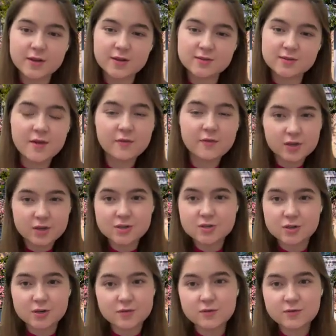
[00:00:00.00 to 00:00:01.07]
but definitely
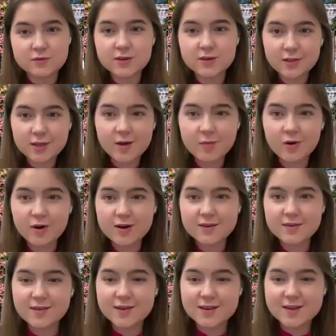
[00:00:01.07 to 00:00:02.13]
deserve to feel a lot
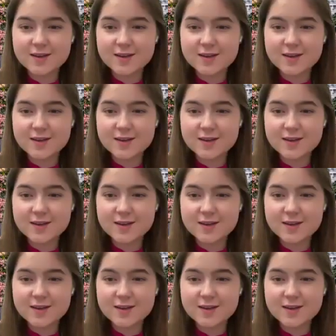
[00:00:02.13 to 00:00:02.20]
more.